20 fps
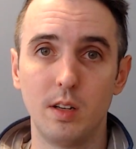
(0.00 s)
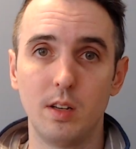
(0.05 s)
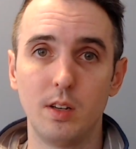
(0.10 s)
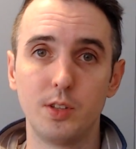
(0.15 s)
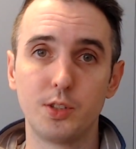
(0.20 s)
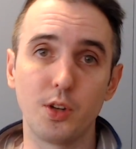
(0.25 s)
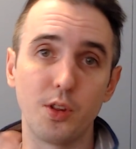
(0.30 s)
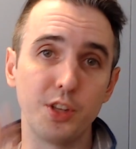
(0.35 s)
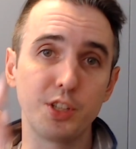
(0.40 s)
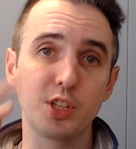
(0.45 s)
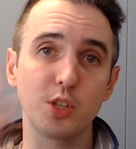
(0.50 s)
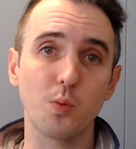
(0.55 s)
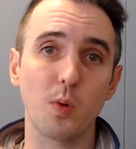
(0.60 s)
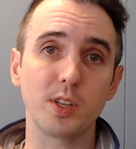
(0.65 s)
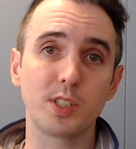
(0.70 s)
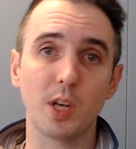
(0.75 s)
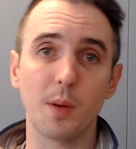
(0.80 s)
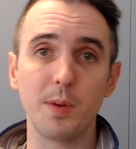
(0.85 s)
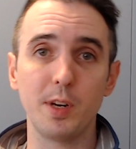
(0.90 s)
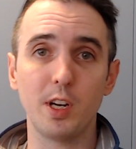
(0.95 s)
So this is what
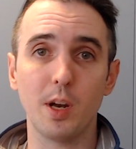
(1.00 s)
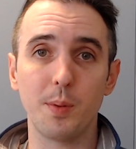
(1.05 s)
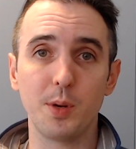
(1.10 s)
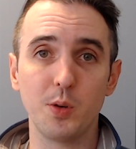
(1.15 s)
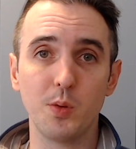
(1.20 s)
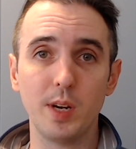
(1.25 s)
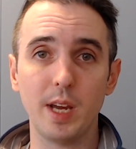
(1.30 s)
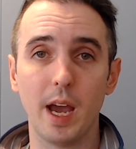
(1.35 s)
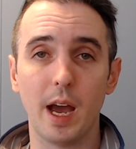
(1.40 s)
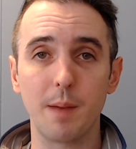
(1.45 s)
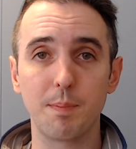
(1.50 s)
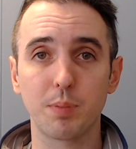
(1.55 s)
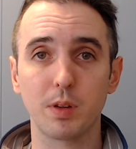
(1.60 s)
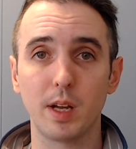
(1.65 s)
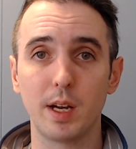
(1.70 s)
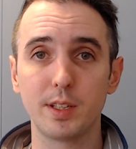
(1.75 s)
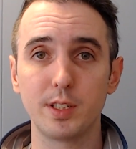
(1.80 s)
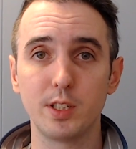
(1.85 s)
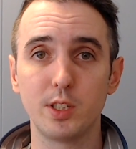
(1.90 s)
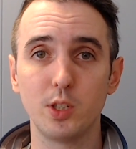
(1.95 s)
WWE had
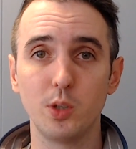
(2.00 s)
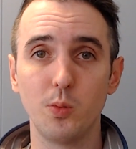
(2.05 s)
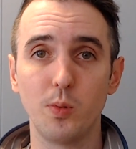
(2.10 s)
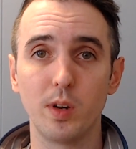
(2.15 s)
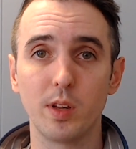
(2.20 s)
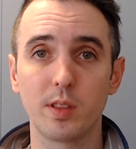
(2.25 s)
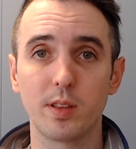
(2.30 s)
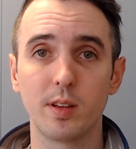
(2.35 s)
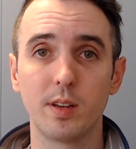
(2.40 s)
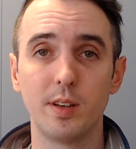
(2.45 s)
planned to do with